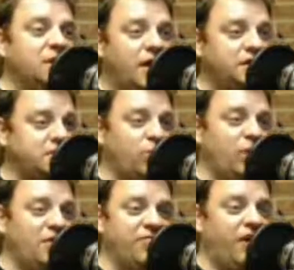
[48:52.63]
It's
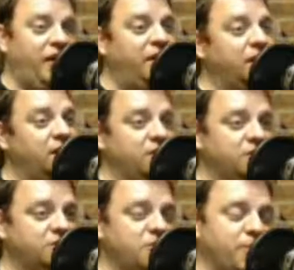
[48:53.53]
really fun.
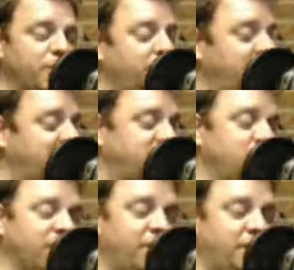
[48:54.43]
It's super
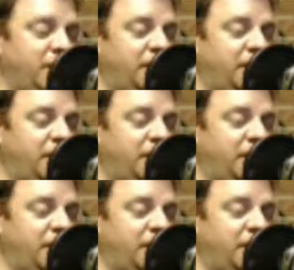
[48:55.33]
fun game.